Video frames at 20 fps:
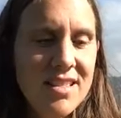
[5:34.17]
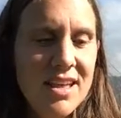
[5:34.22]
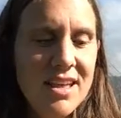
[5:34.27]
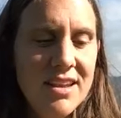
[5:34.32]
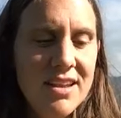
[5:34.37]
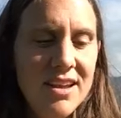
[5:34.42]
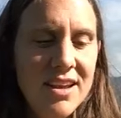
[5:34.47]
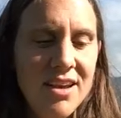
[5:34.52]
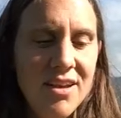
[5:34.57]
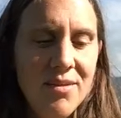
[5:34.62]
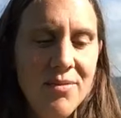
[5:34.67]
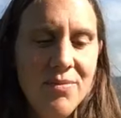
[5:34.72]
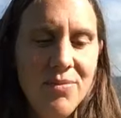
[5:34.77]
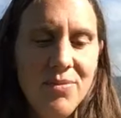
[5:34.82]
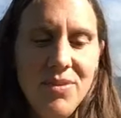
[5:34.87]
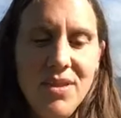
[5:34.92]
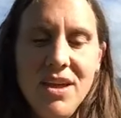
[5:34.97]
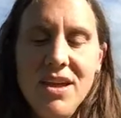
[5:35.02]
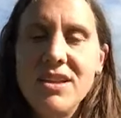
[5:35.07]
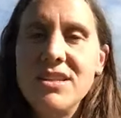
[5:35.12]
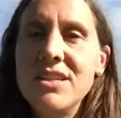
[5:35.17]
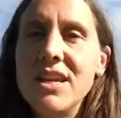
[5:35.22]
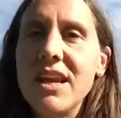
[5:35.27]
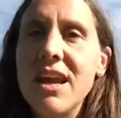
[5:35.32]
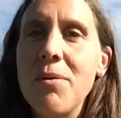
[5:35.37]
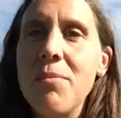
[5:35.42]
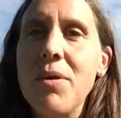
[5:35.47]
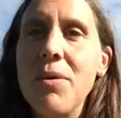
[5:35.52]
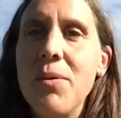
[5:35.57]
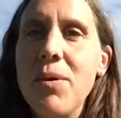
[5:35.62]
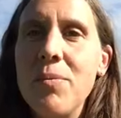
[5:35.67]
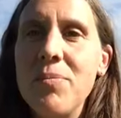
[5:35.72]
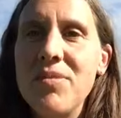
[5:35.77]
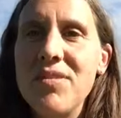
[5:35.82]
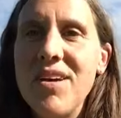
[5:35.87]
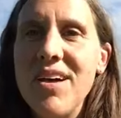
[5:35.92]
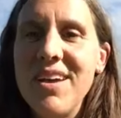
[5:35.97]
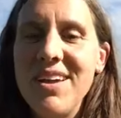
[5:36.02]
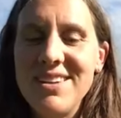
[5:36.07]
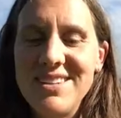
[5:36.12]
then check out my
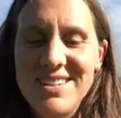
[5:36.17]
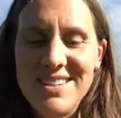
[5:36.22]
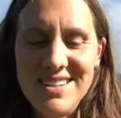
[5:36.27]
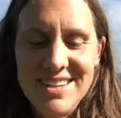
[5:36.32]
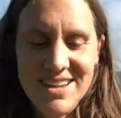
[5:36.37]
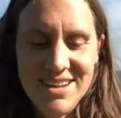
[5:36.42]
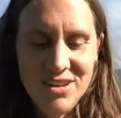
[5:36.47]
website.